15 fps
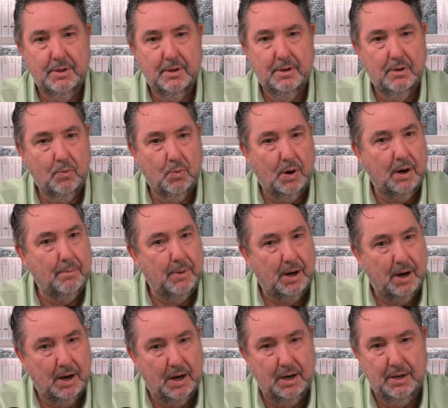While
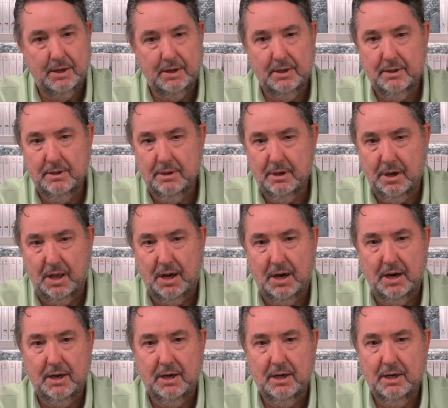ma'an la
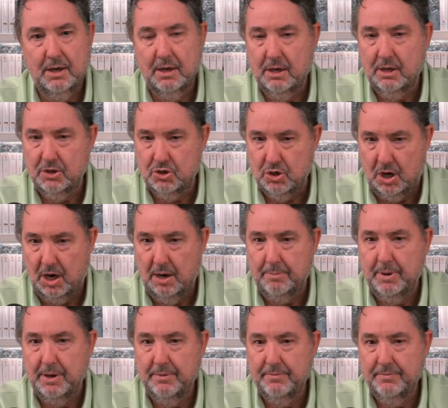kashab,
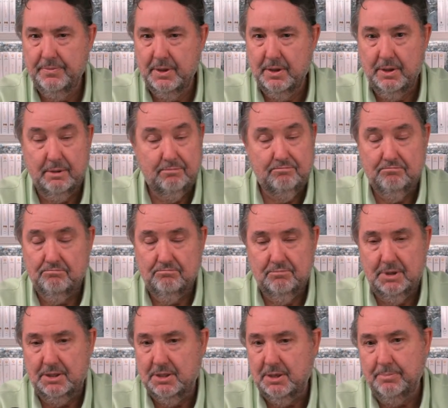they
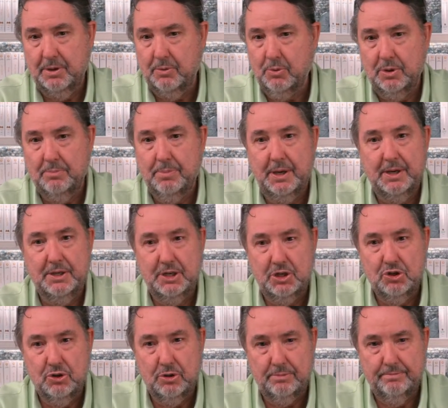simply wouldn't pay
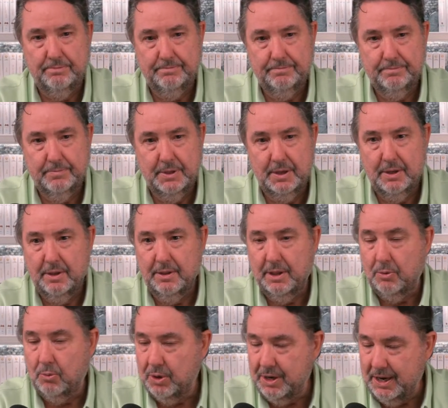attention. They
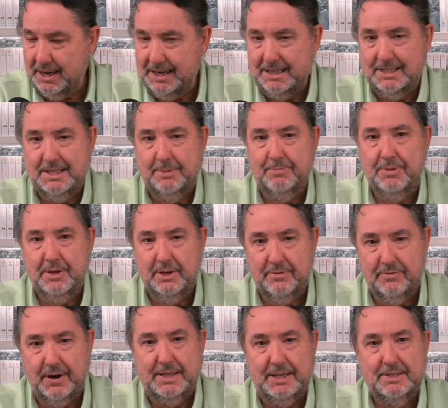would not accept the
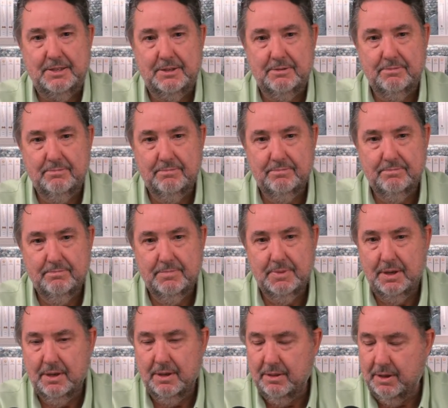advice.
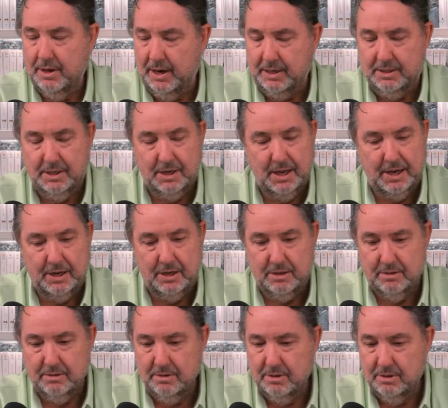They acted like
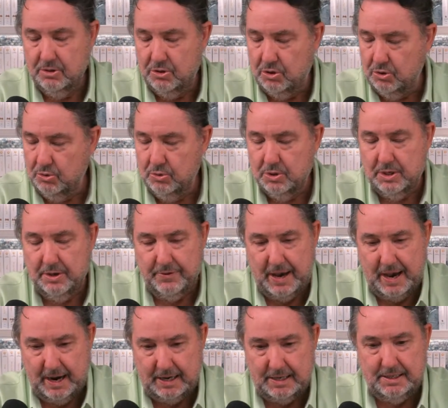Jews have
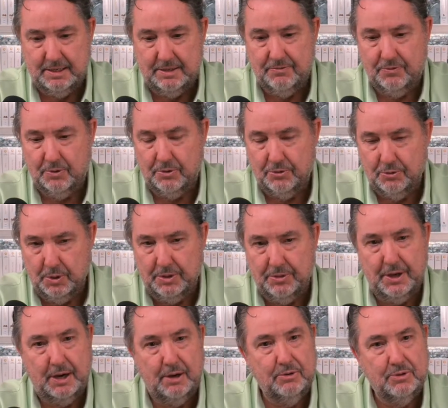acted for
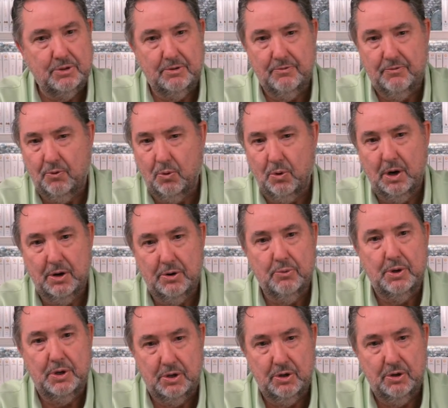
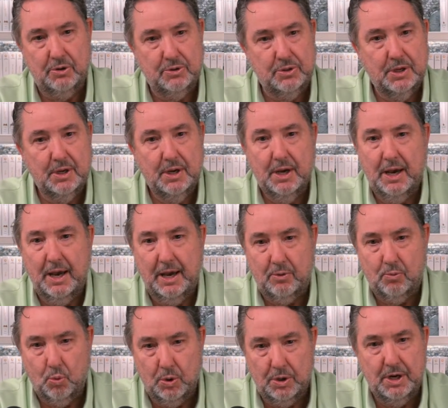3,400 years and
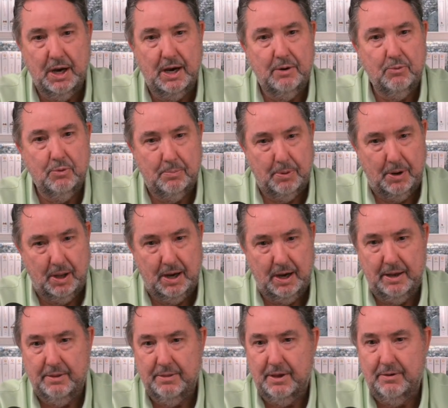would not
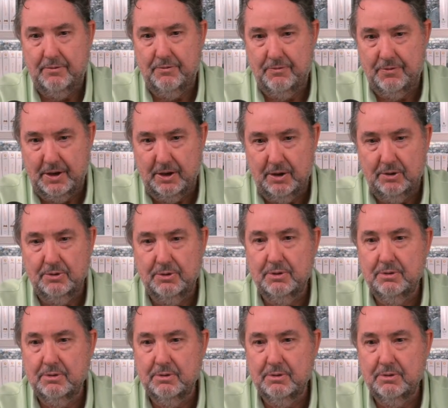reply. They failed